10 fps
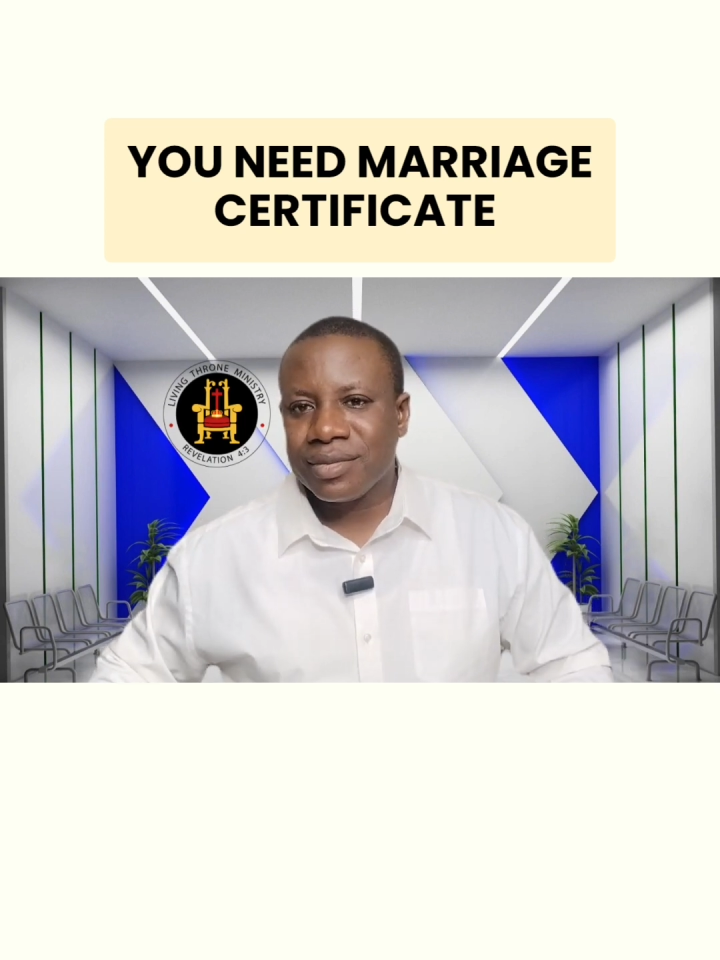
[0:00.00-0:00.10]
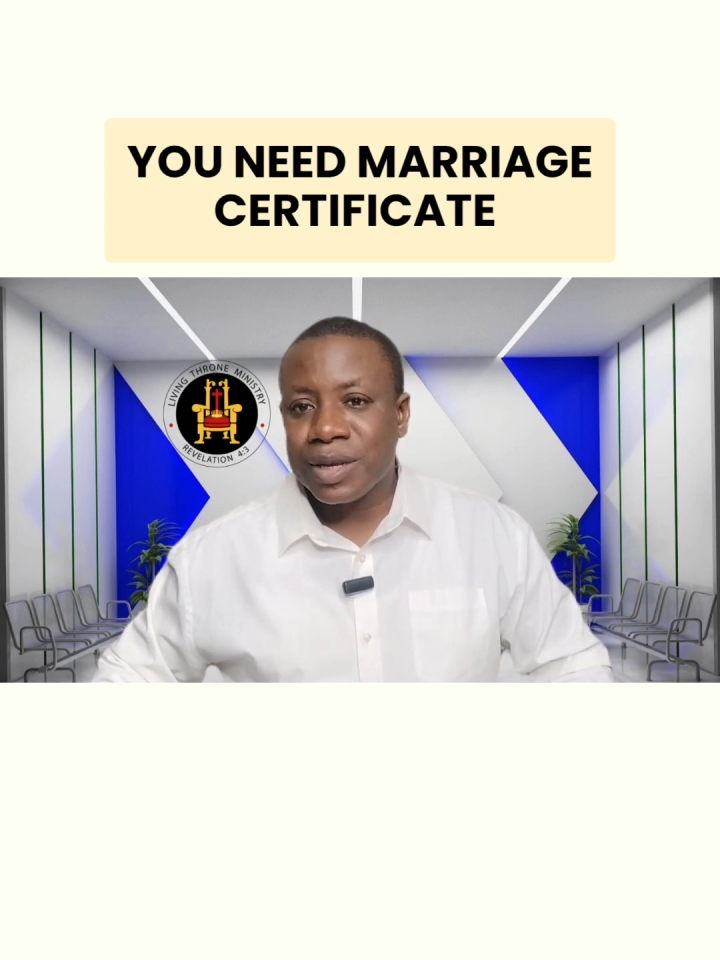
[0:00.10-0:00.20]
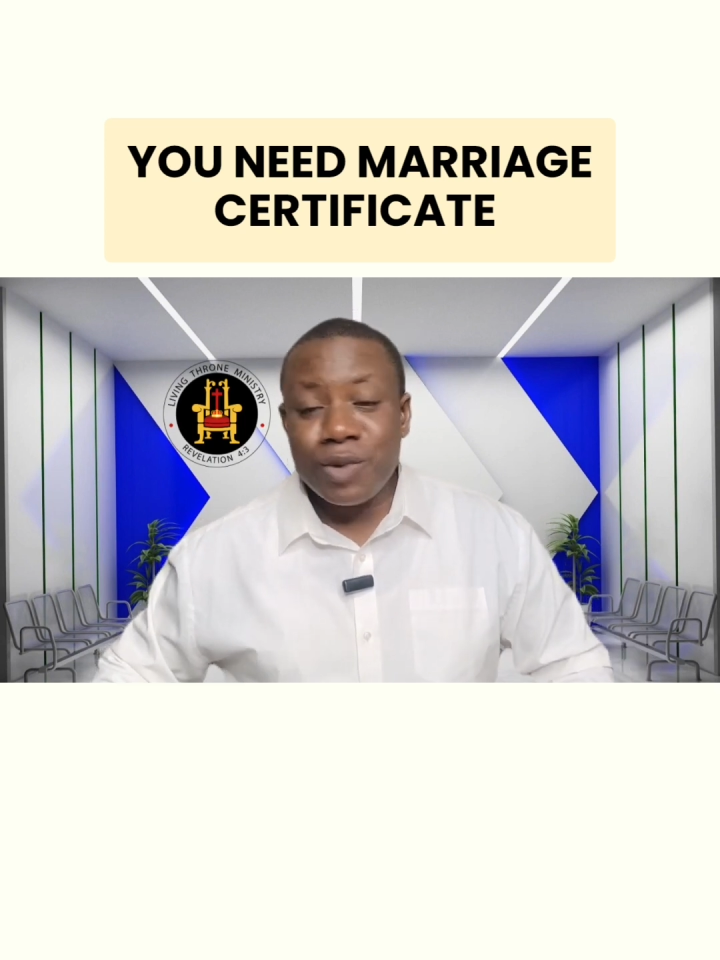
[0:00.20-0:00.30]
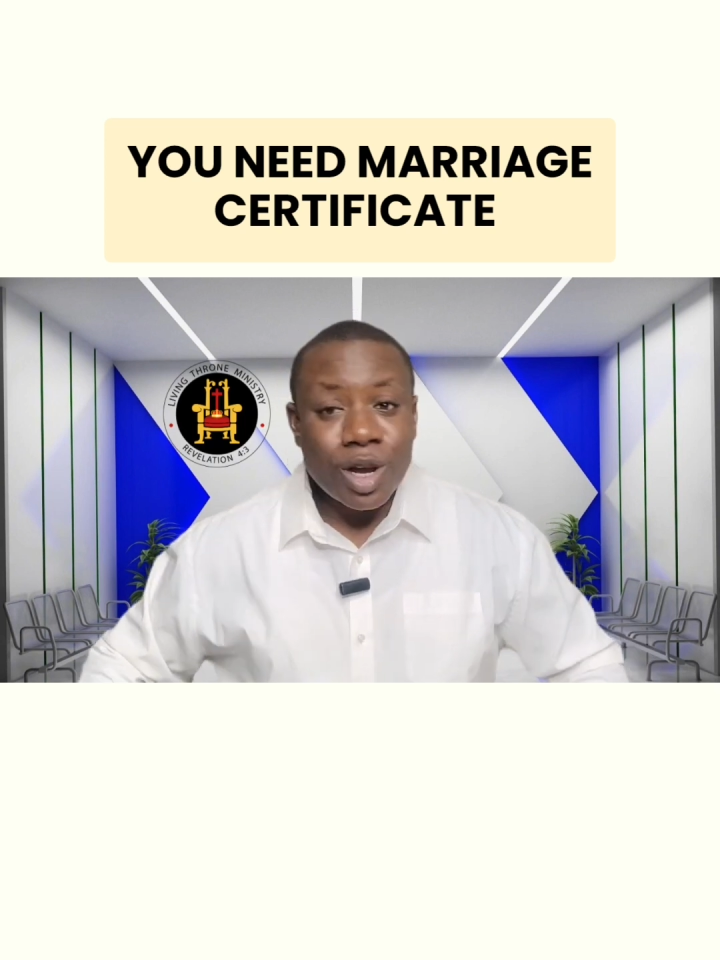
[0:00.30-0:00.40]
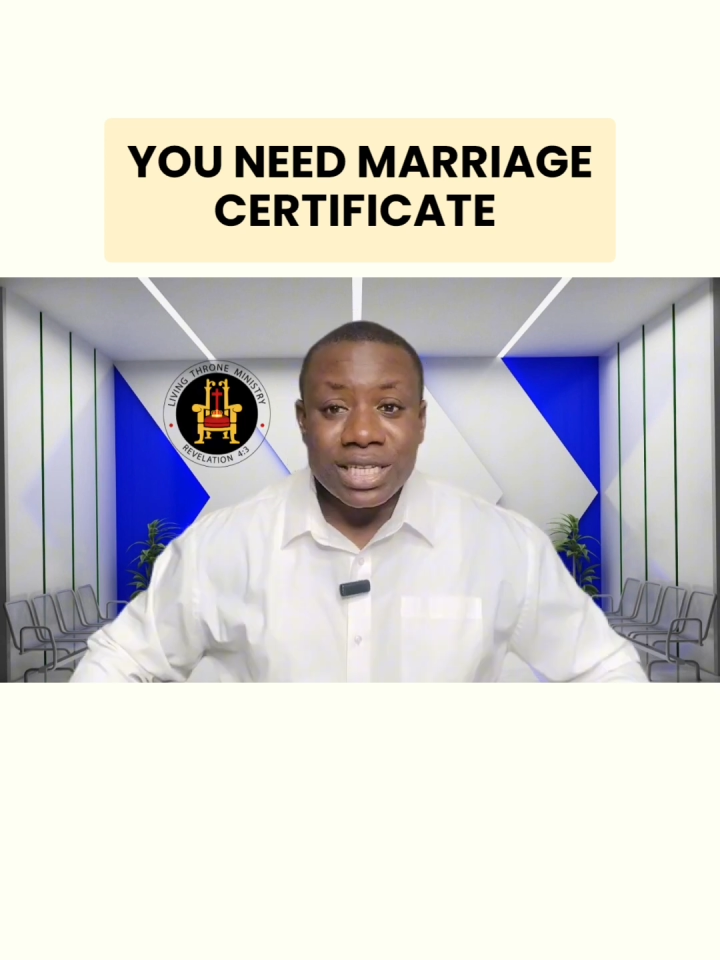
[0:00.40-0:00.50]

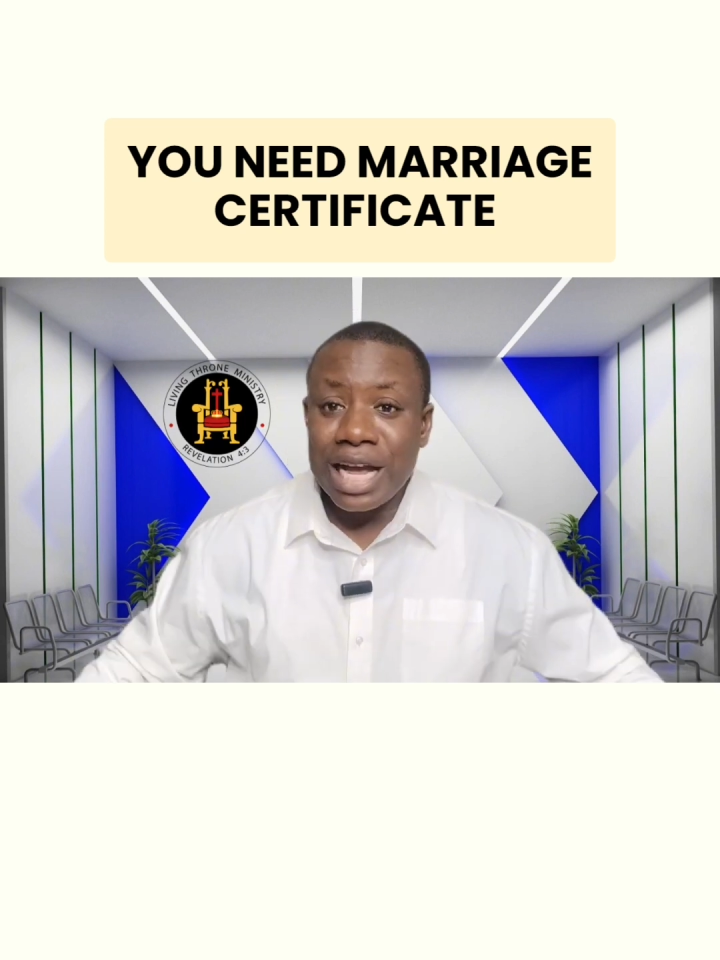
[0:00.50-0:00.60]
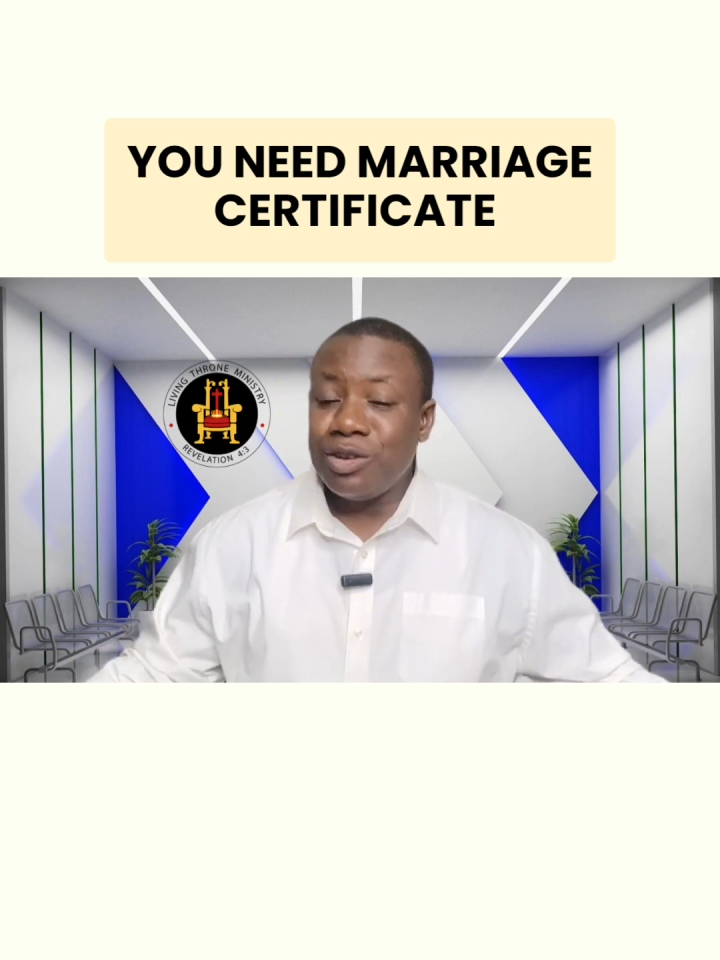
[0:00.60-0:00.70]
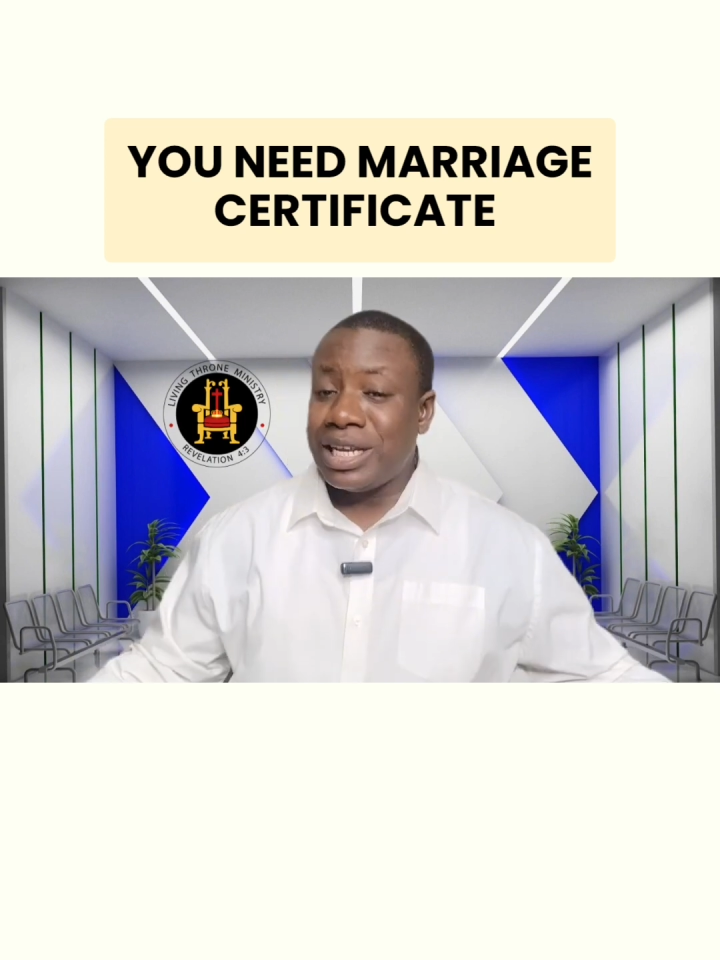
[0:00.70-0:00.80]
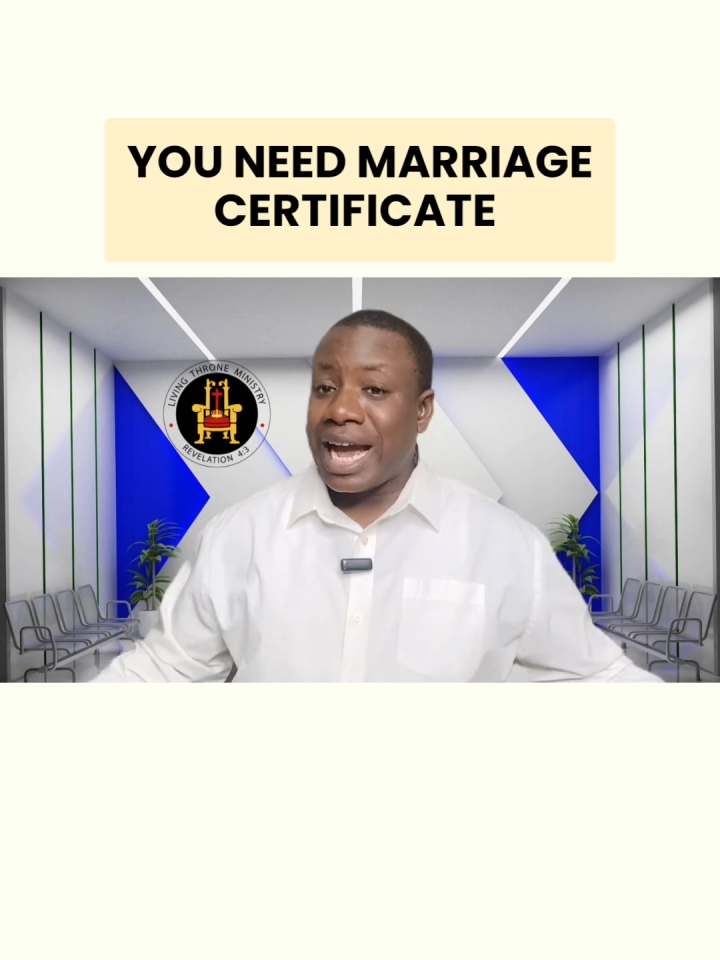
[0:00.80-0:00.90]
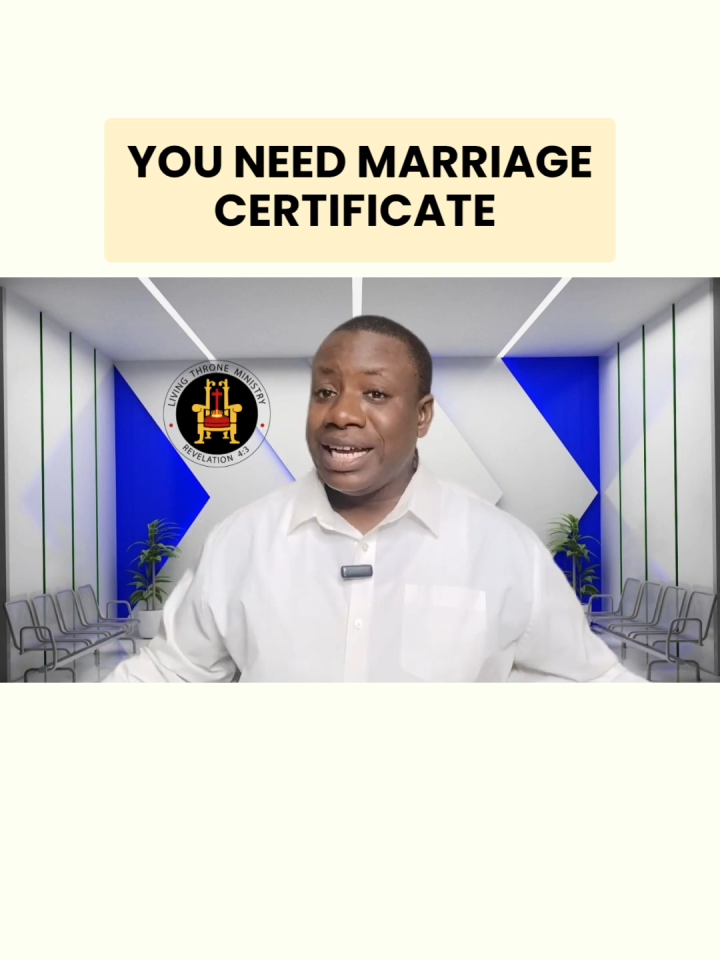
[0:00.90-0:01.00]
Because now
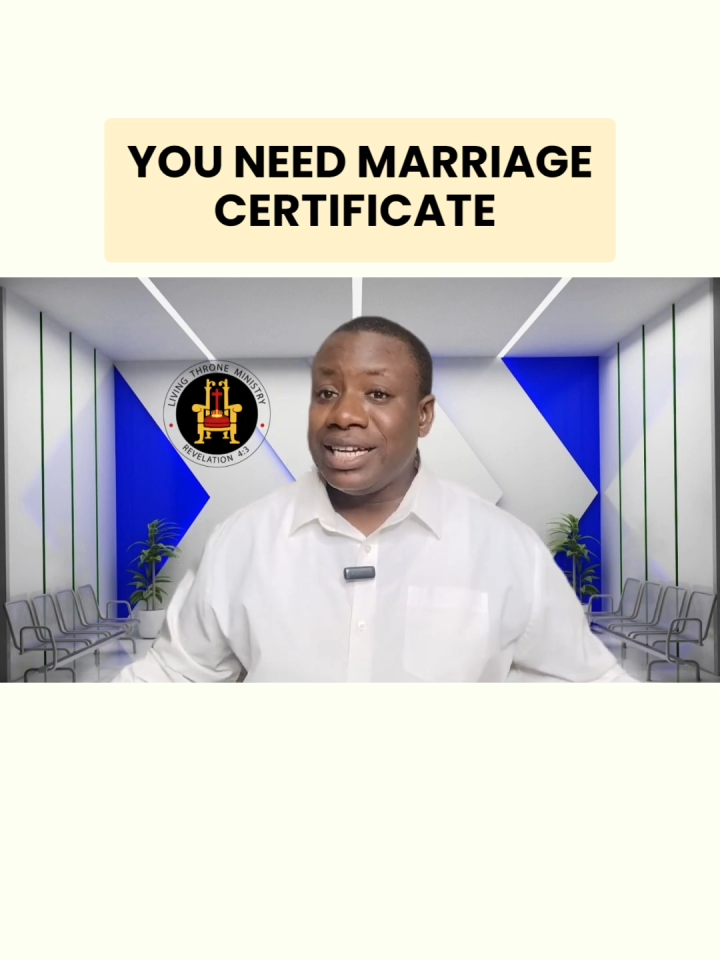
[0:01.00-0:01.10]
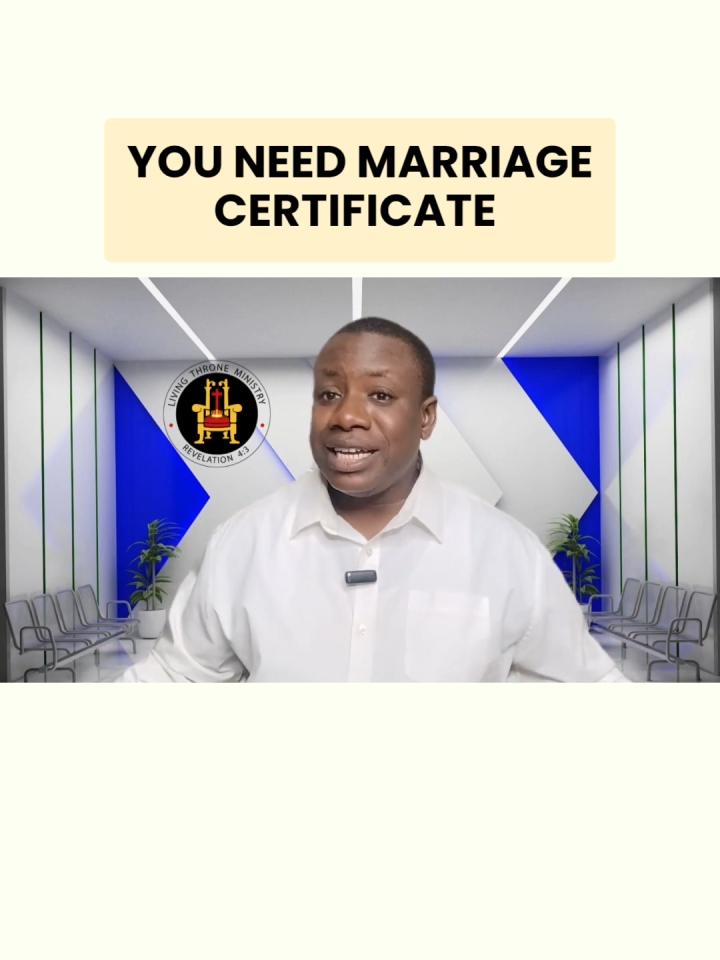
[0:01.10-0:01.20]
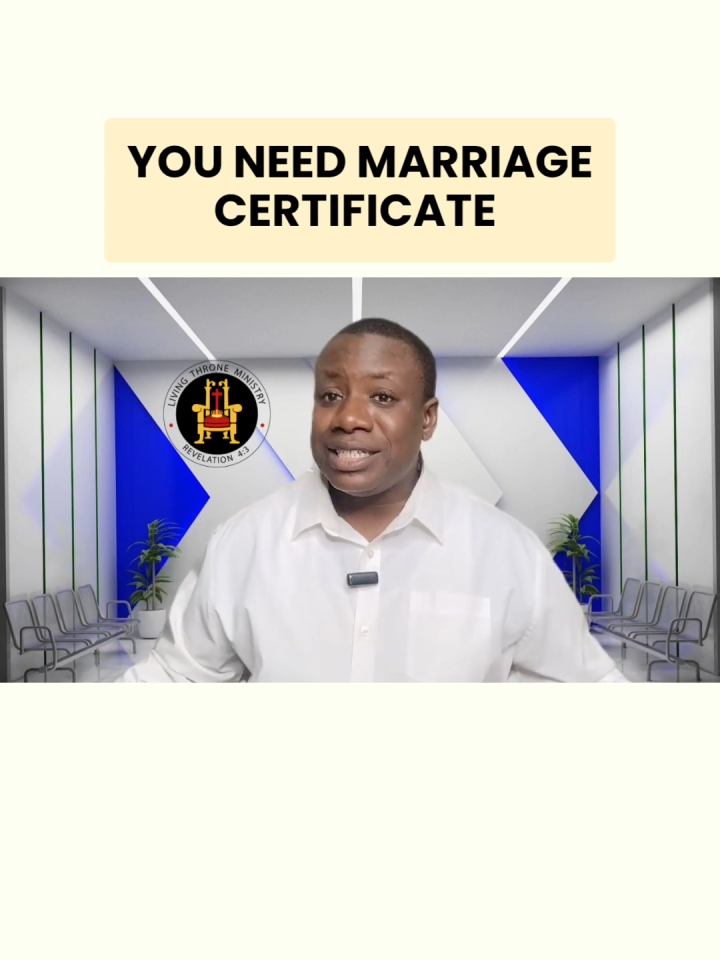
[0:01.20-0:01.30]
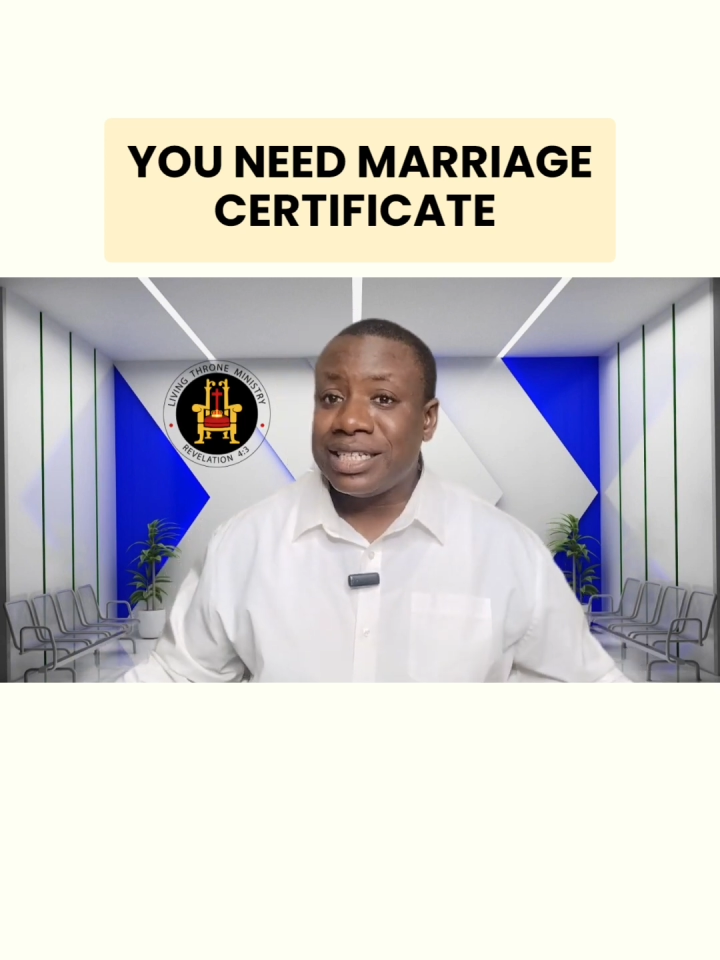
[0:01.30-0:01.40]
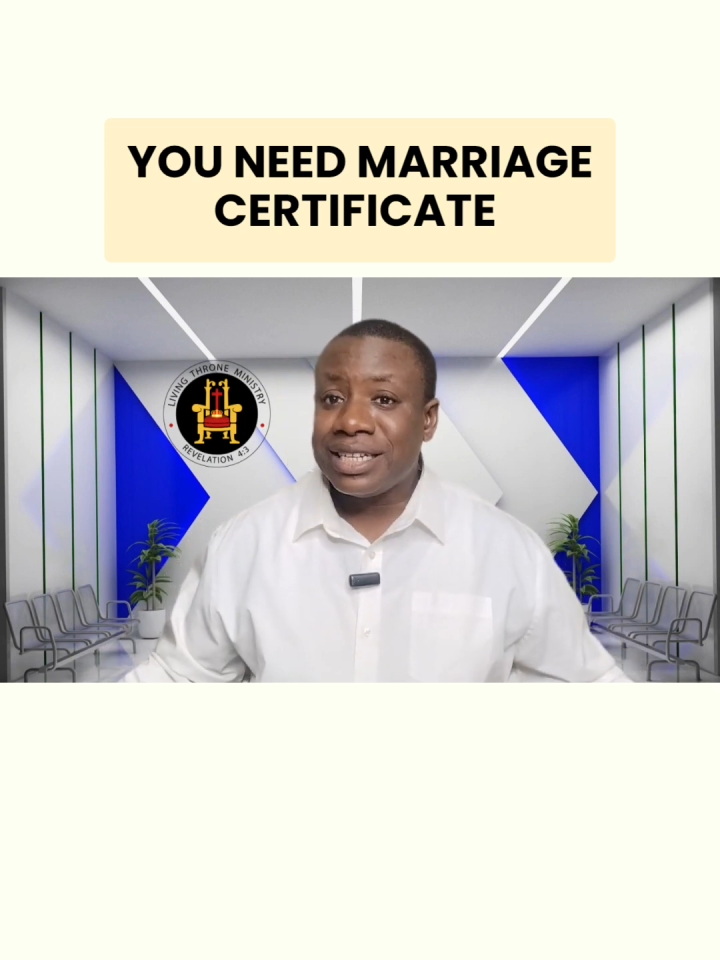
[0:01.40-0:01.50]
they are in it.